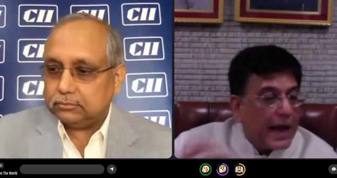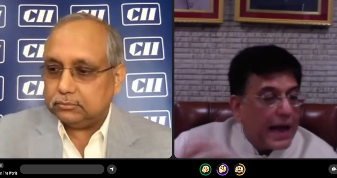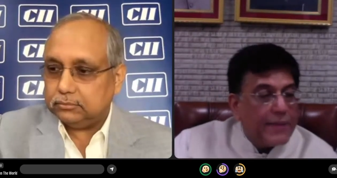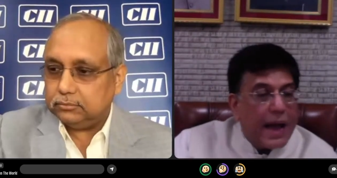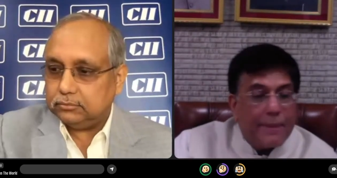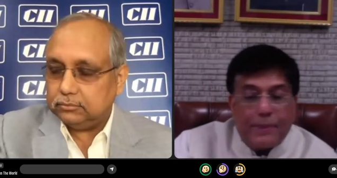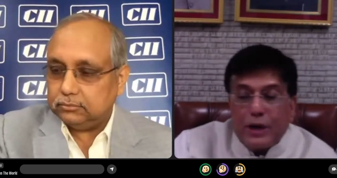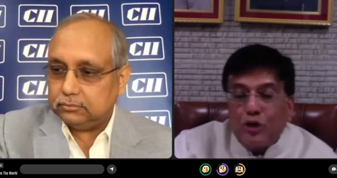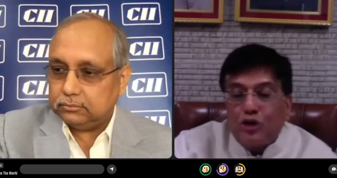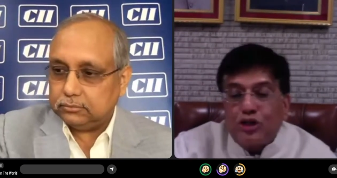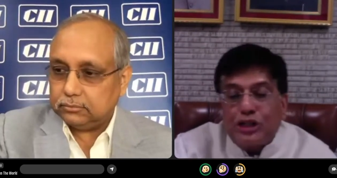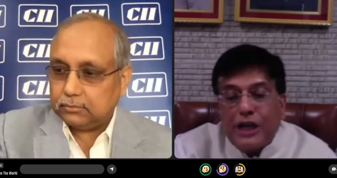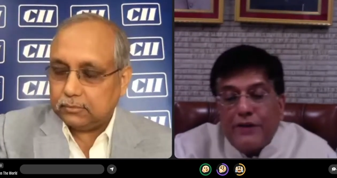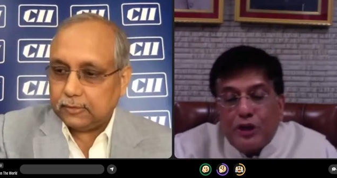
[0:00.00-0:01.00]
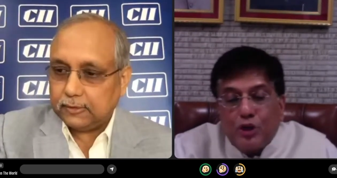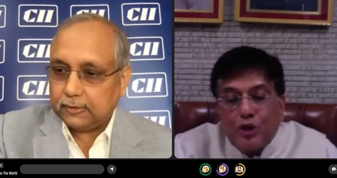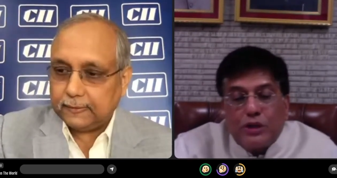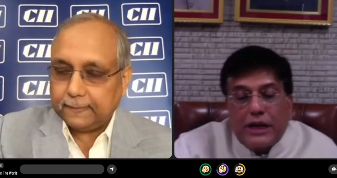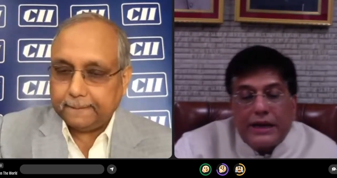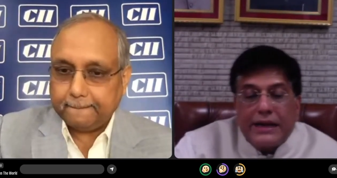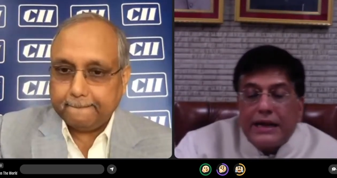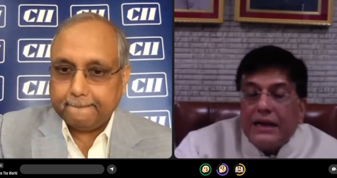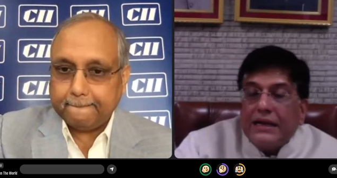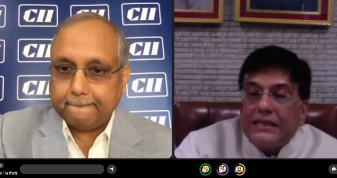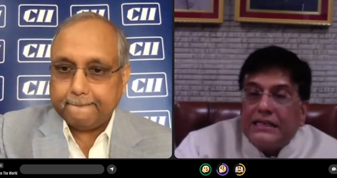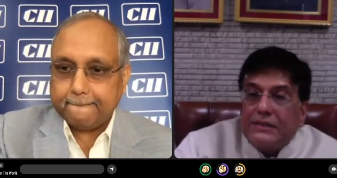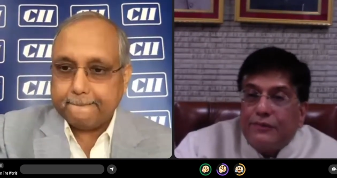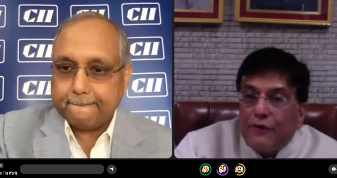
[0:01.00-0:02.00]
Speaker 1: I'm happy to share with you that nearly
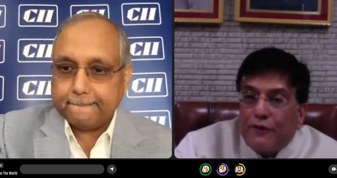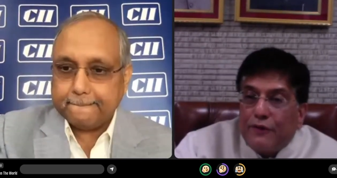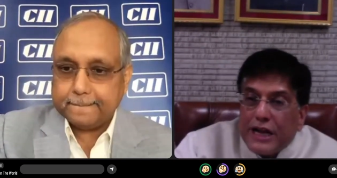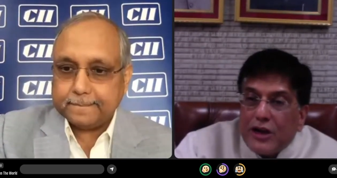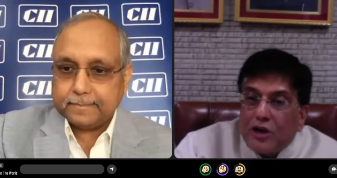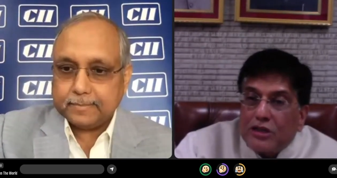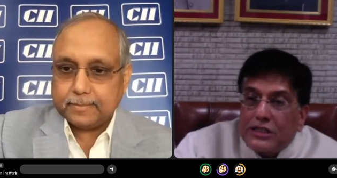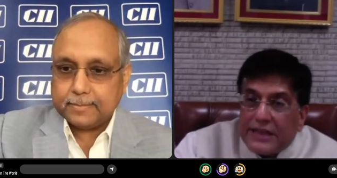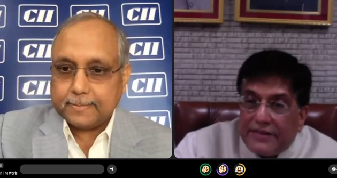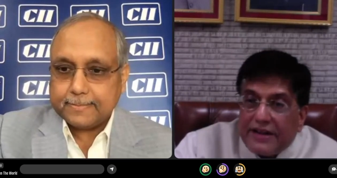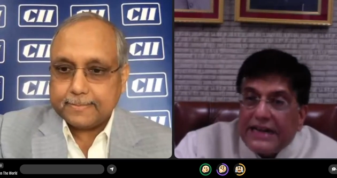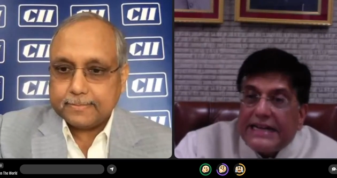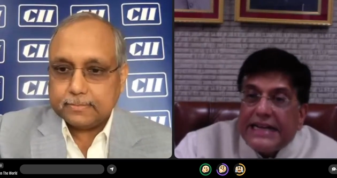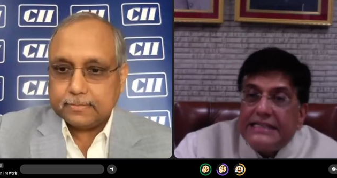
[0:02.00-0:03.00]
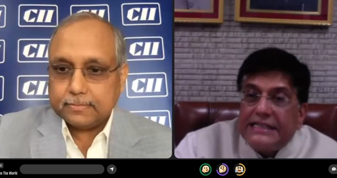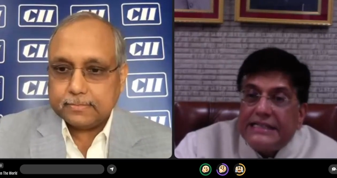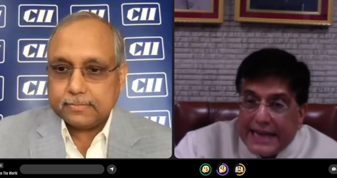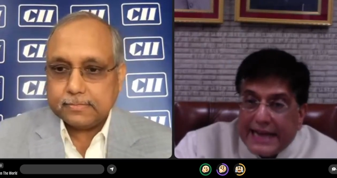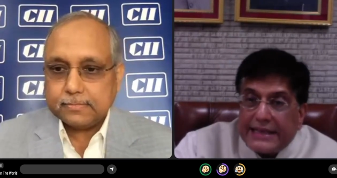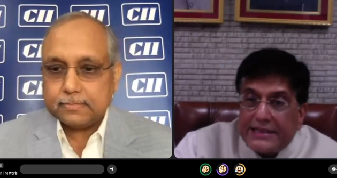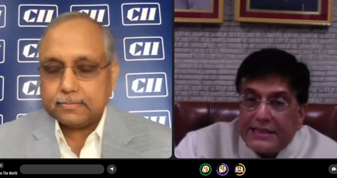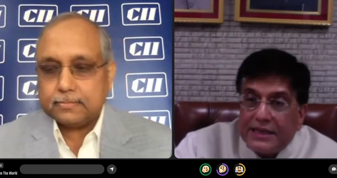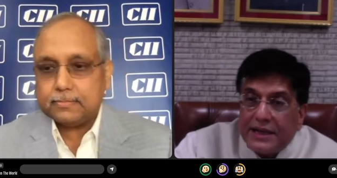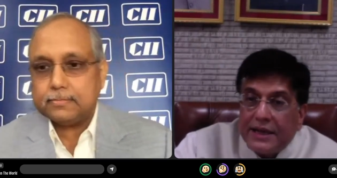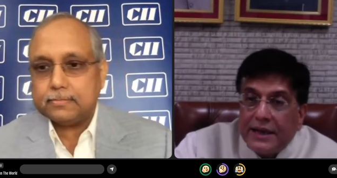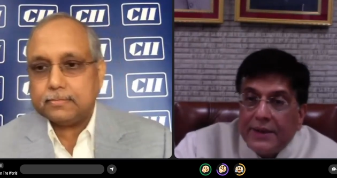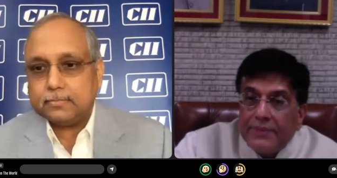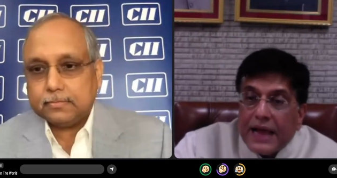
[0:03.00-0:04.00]
15 or 17 states
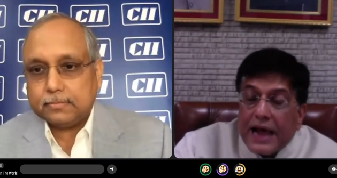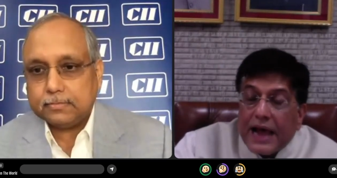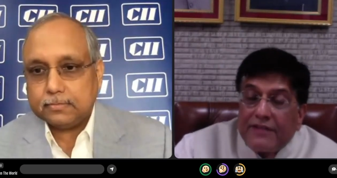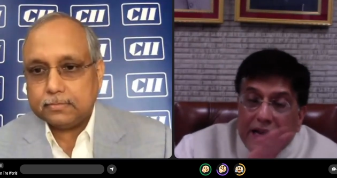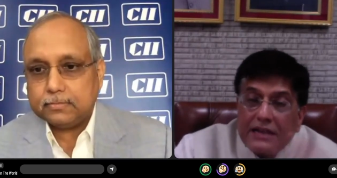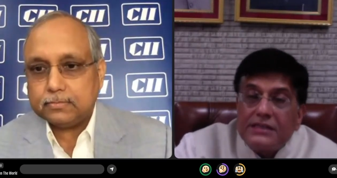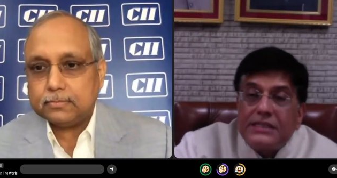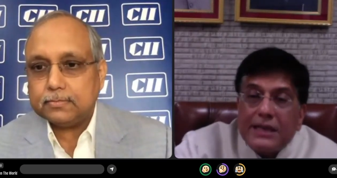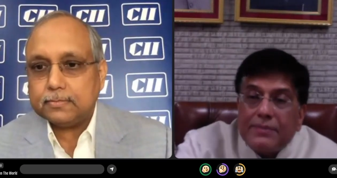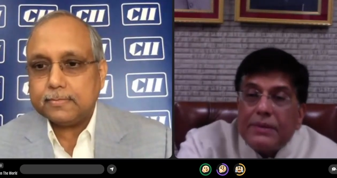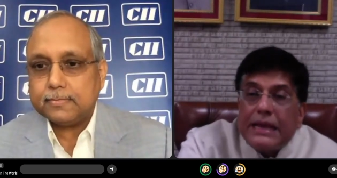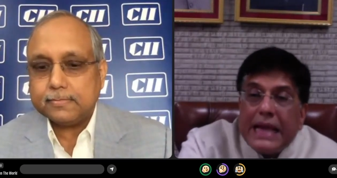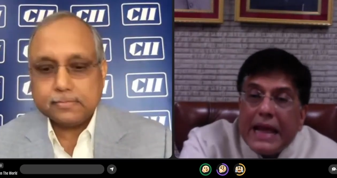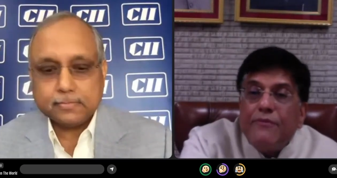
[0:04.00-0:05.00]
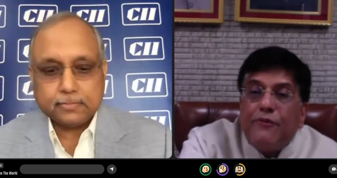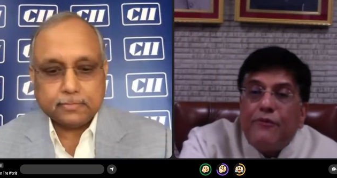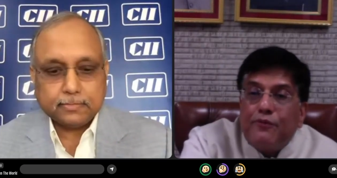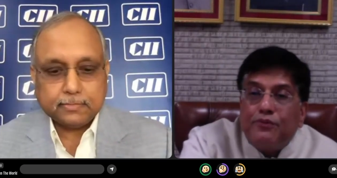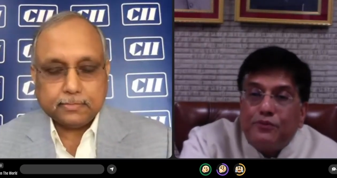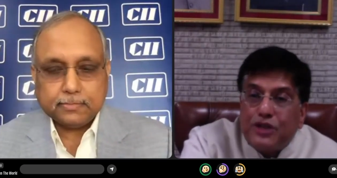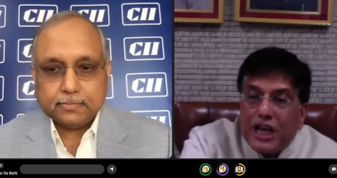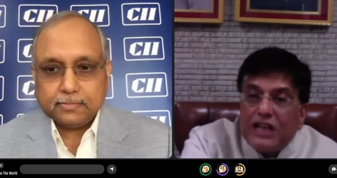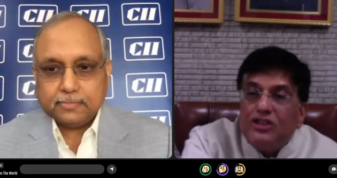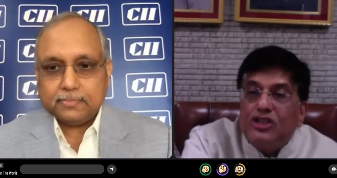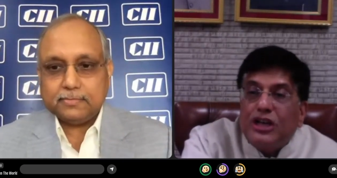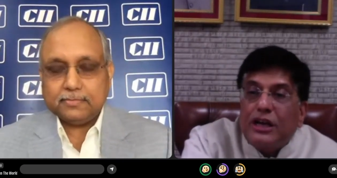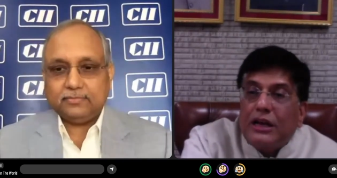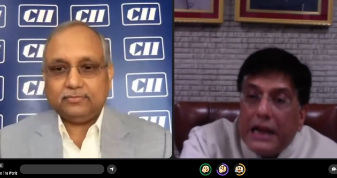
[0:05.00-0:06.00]
have done some game
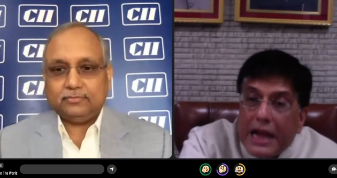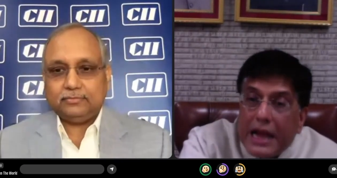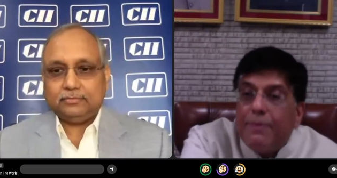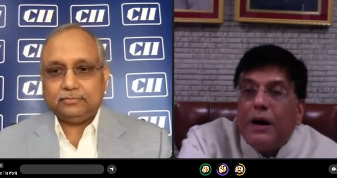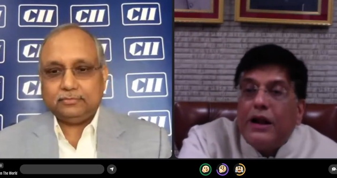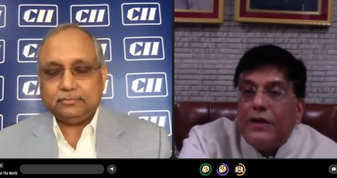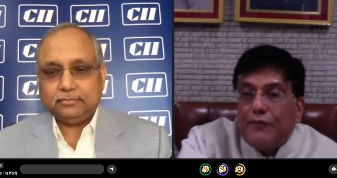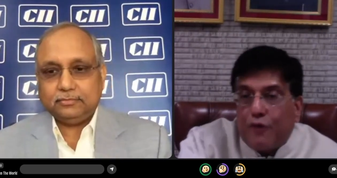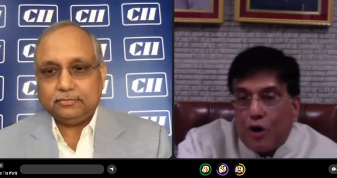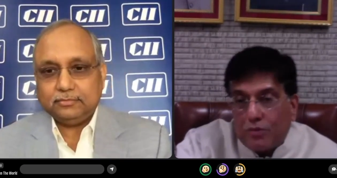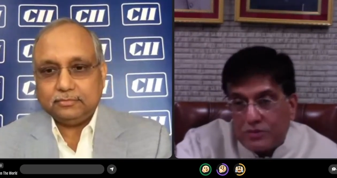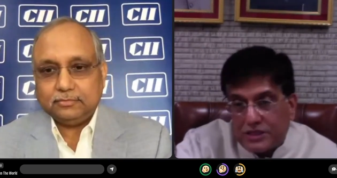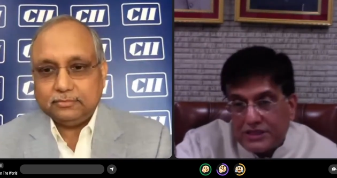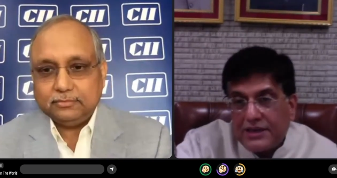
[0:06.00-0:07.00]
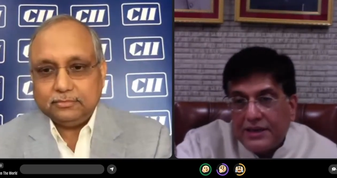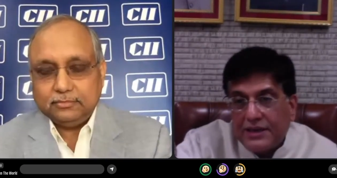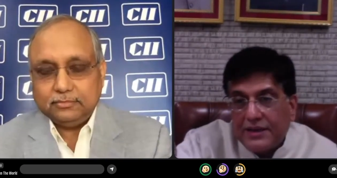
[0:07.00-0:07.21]
changing labor reforms